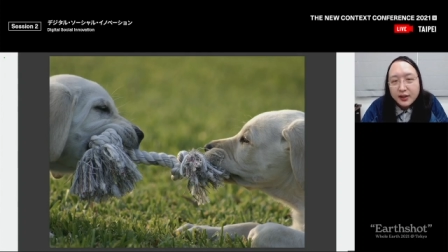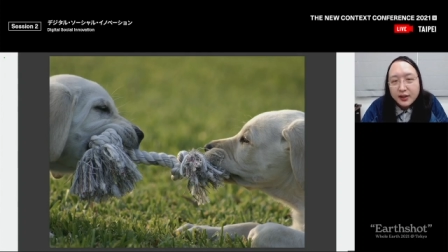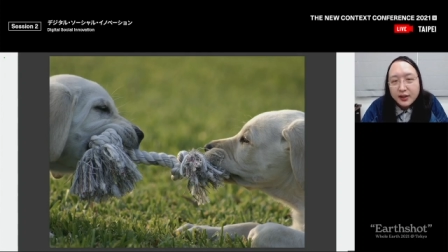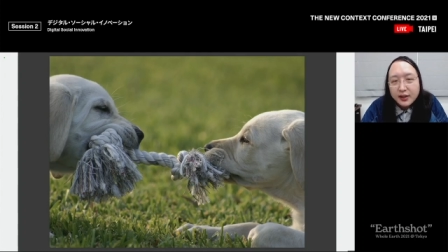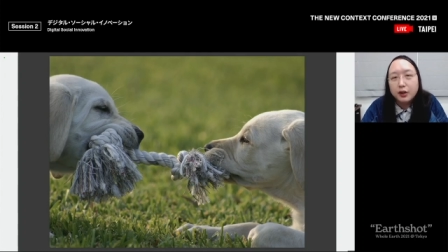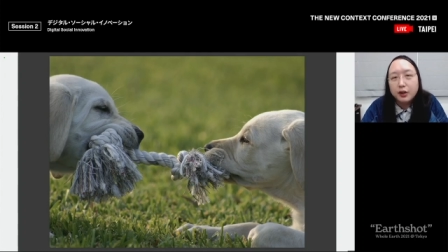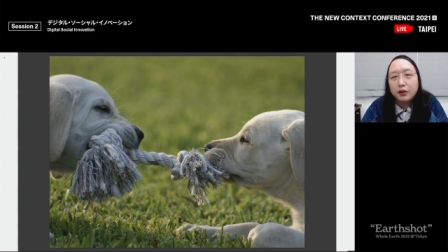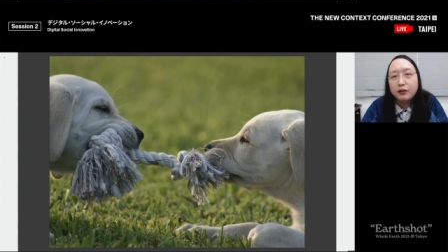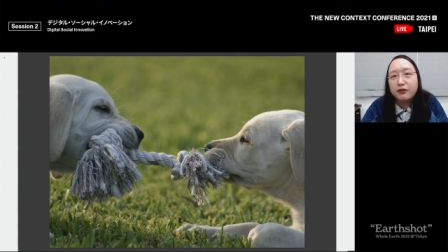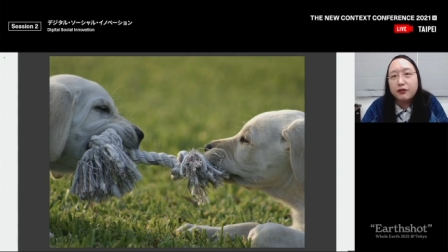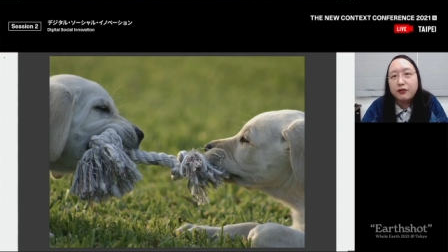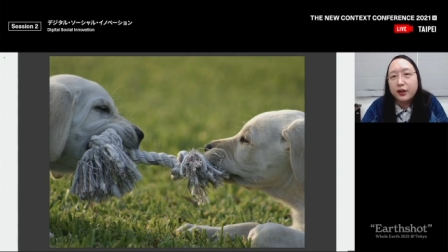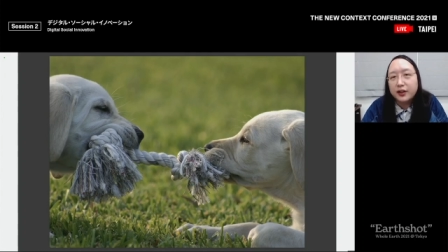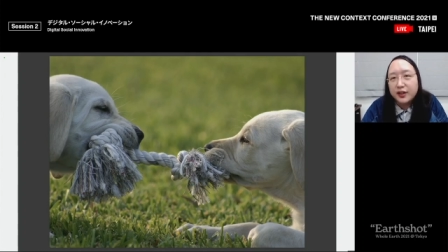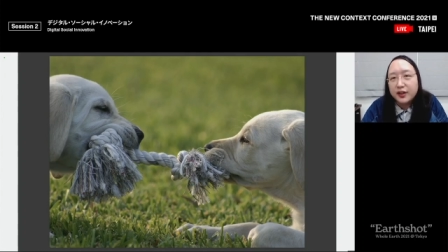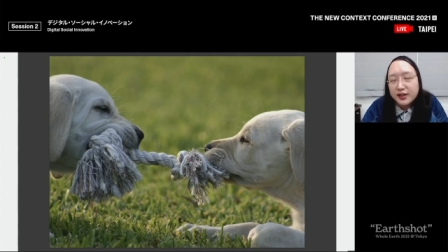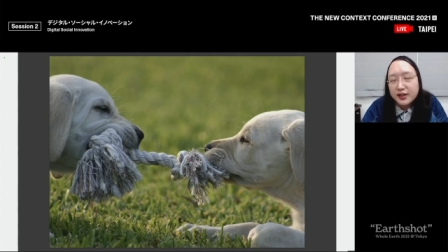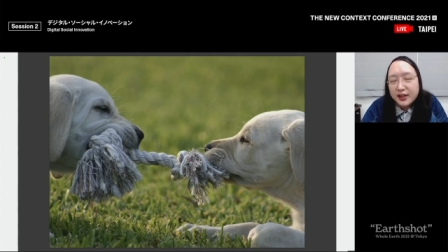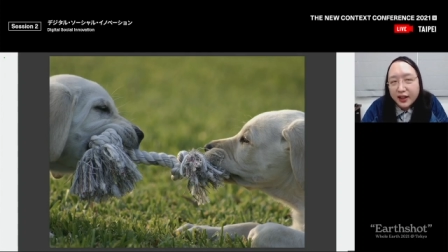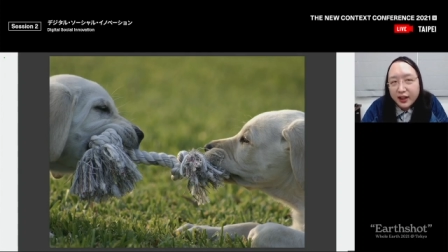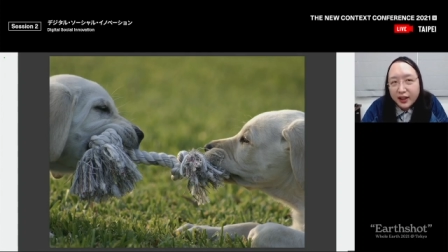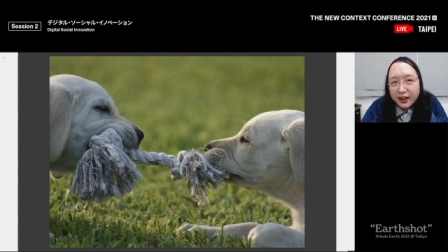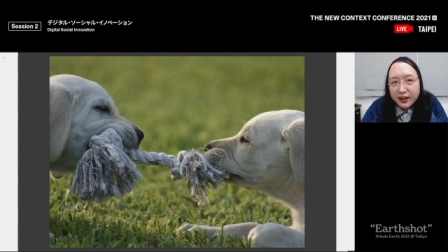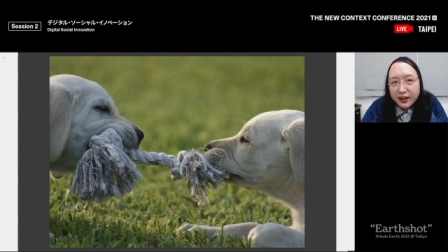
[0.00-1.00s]
So from
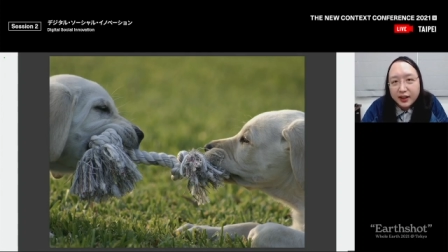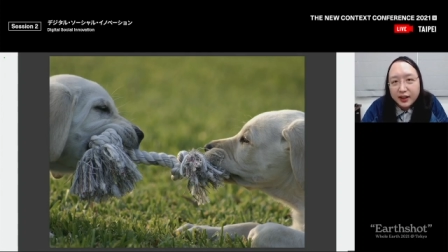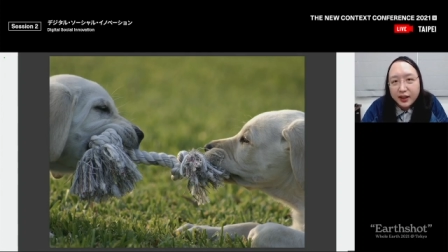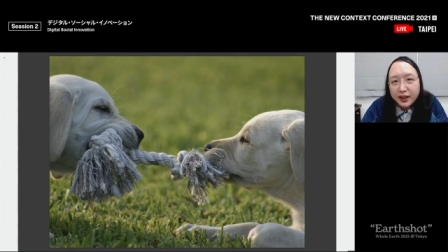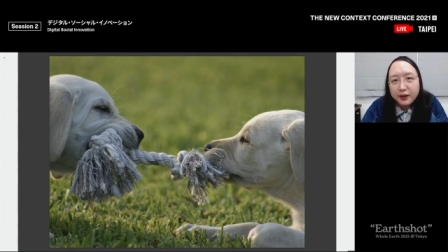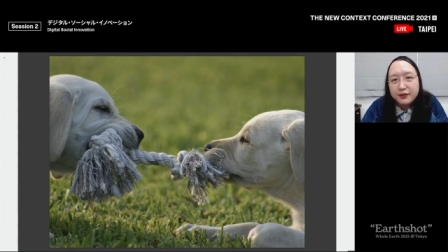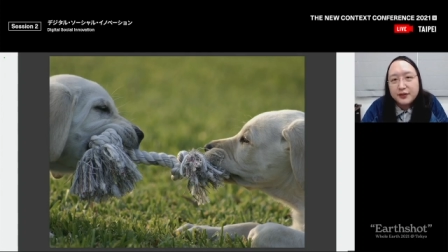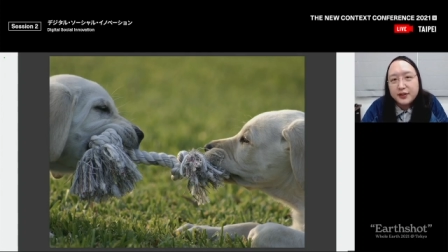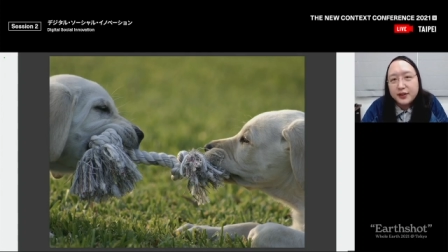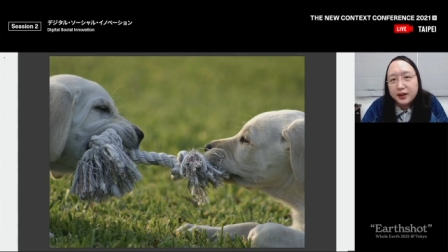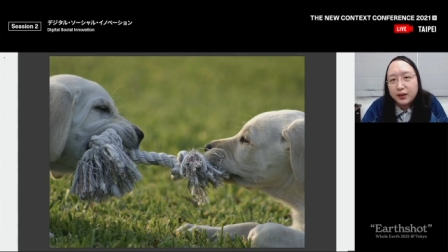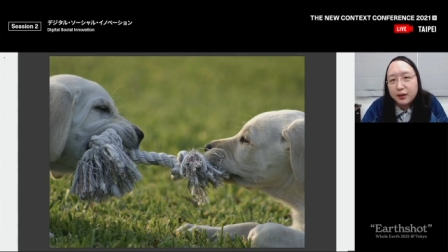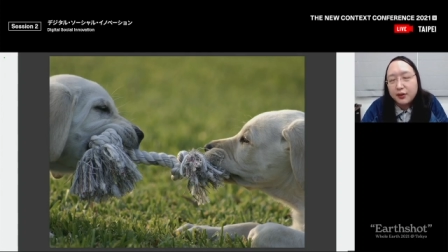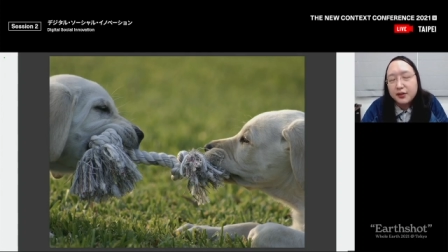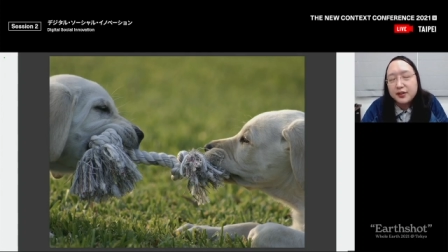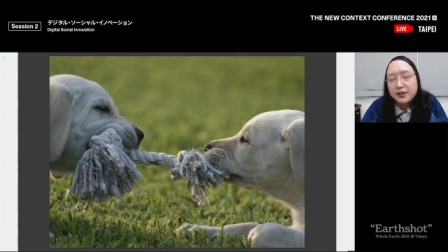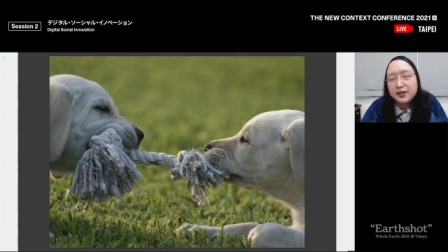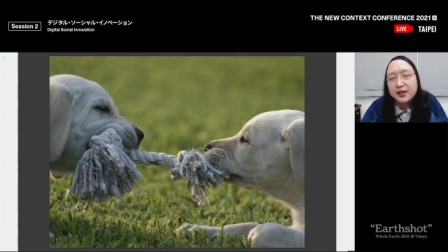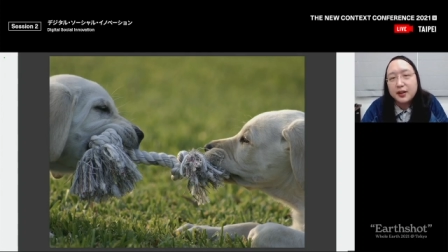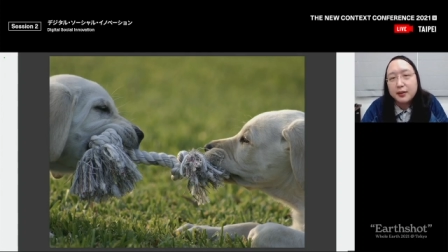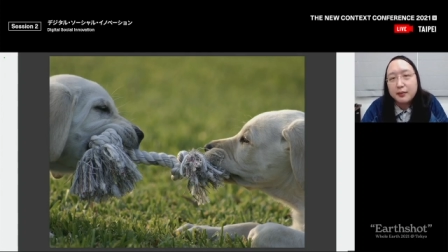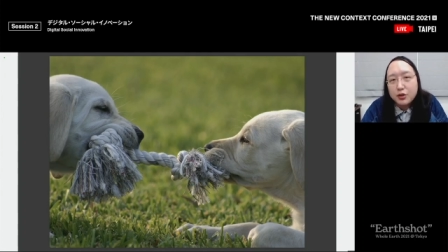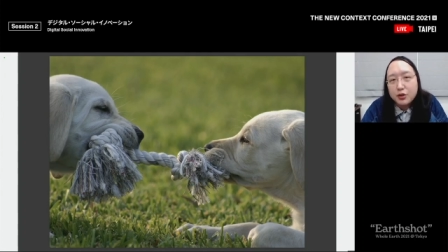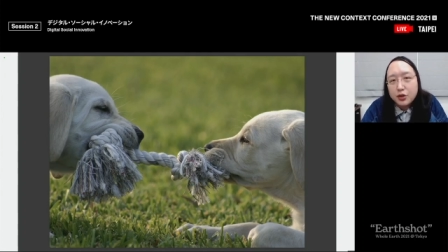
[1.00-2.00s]
this idea of
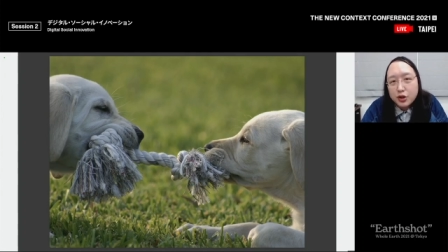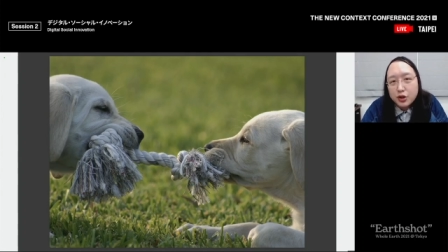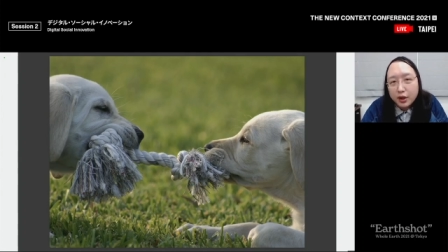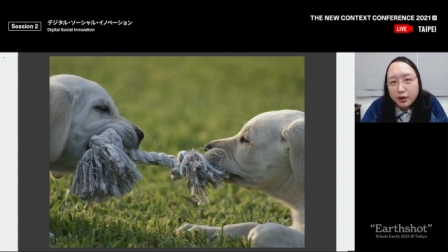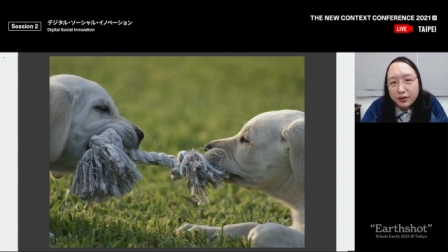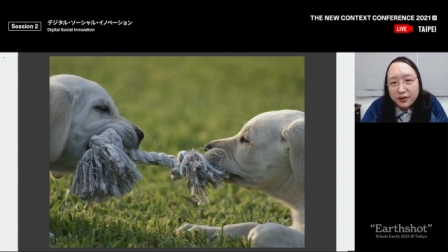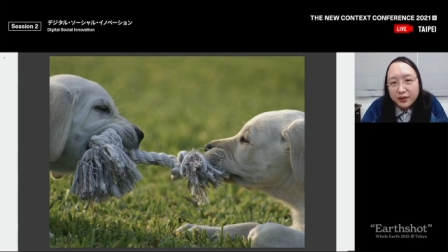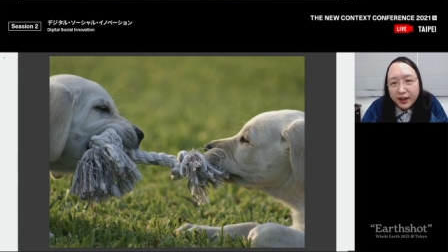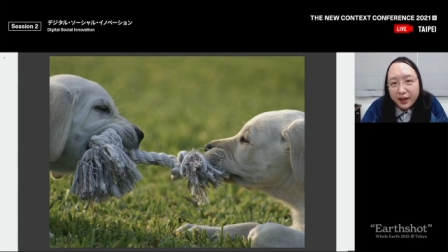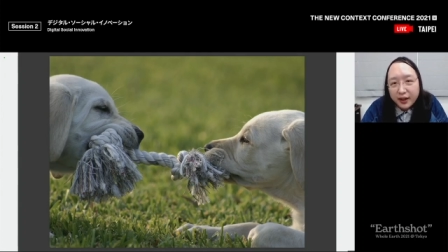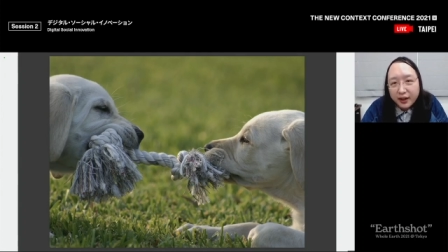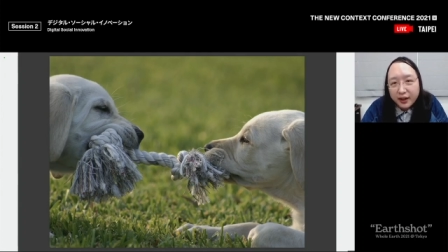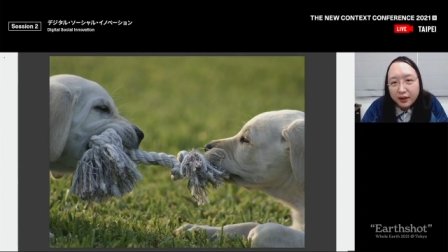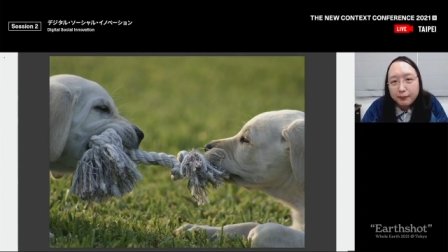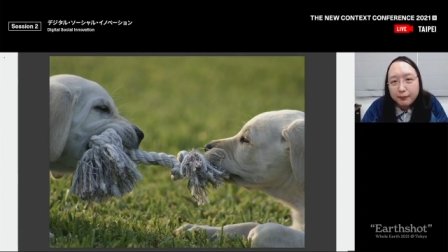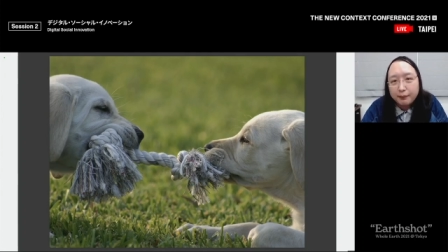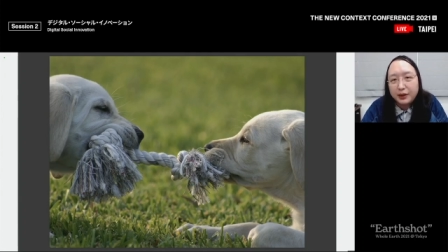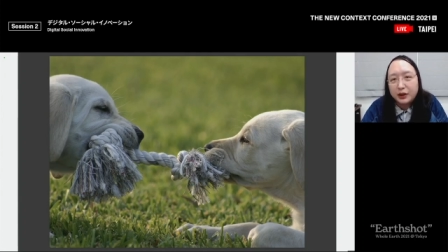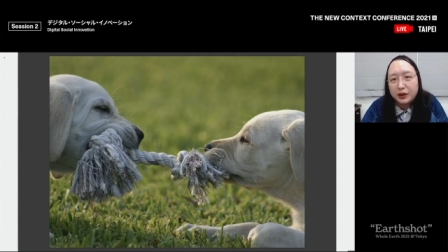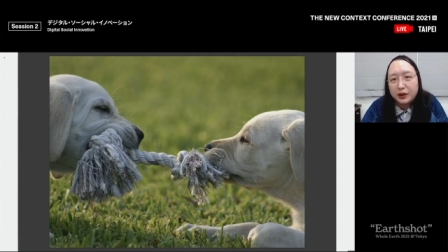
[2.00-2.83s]
zero-sum showdown